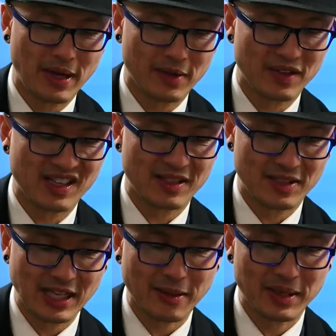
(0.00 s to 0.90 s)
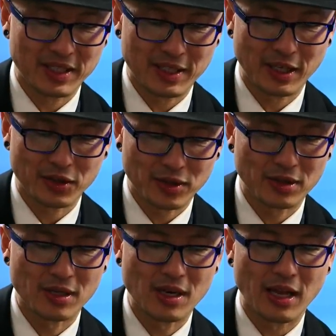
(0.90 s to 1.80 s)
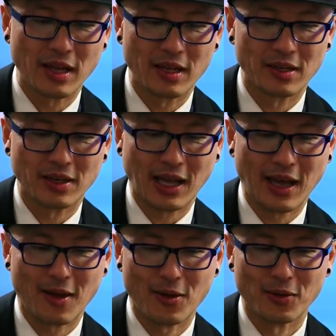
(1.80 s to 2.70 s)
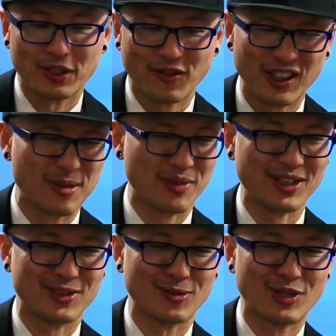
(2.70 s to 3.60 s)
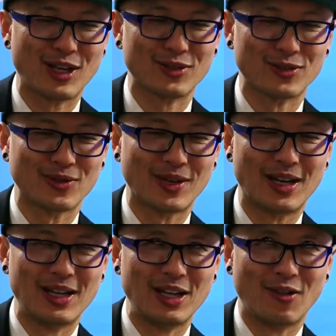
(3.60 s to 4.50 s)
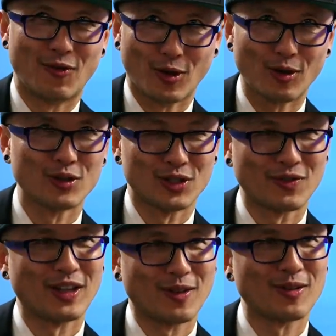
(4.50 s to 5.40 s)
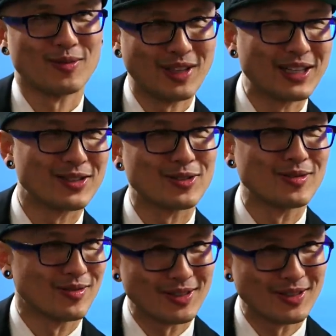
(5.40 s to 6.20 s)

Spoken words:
about segmentation and how different companies don't talk to verticals of other things.